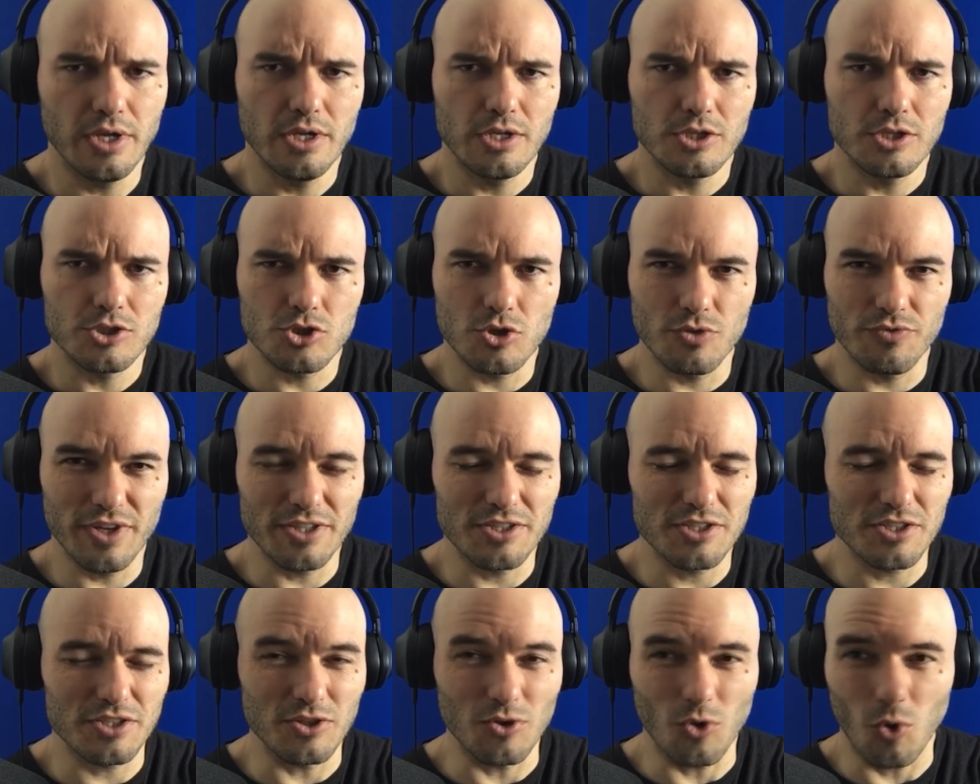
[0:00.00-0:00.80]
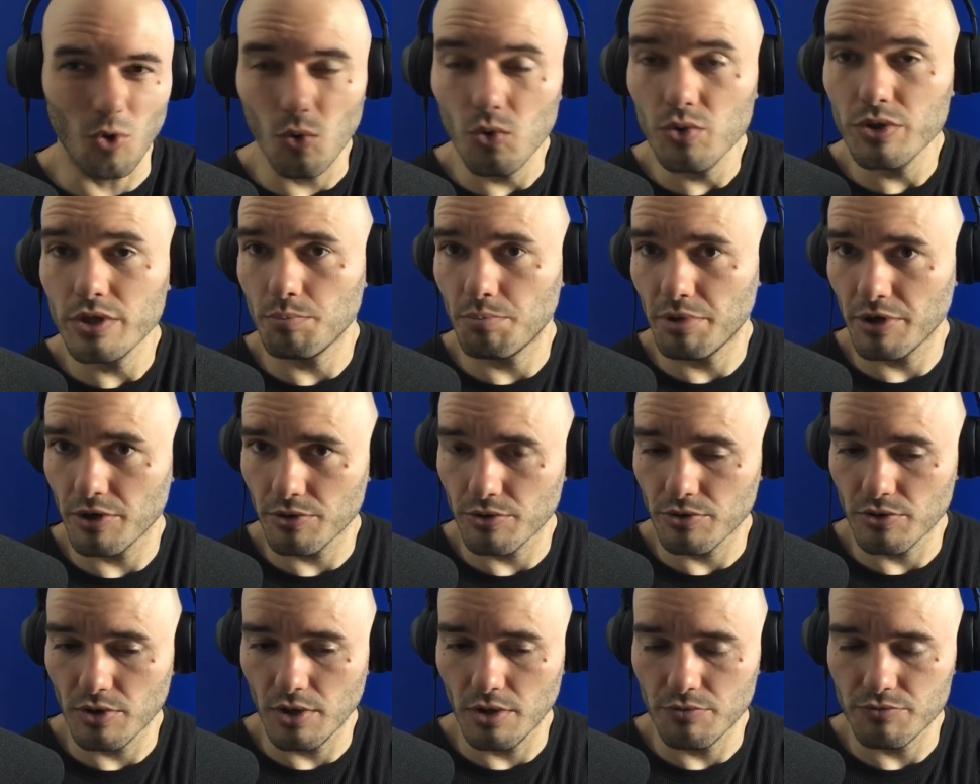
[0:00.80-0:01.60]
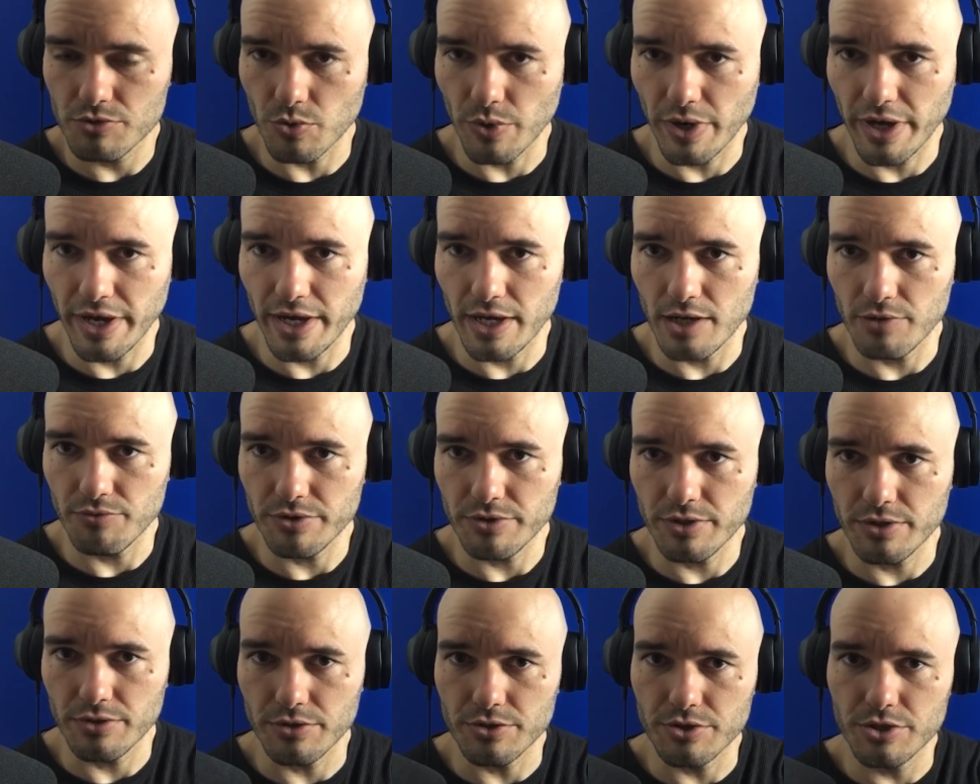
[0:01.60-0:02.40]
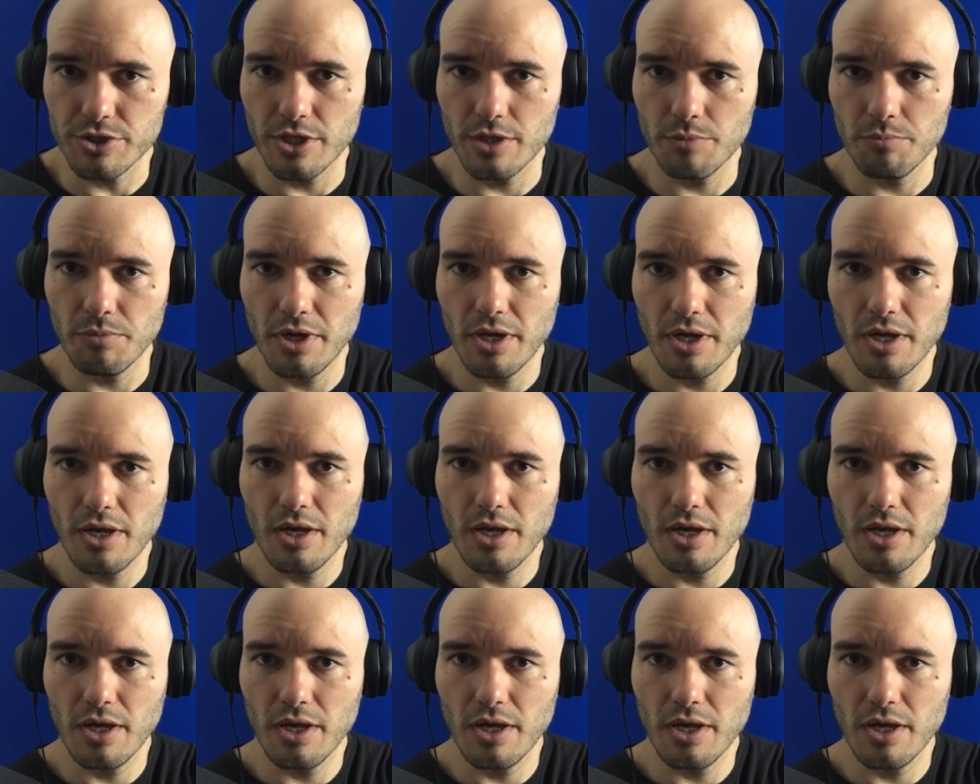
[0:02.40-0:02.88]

So if that's the only pair of gloves you have in the gym,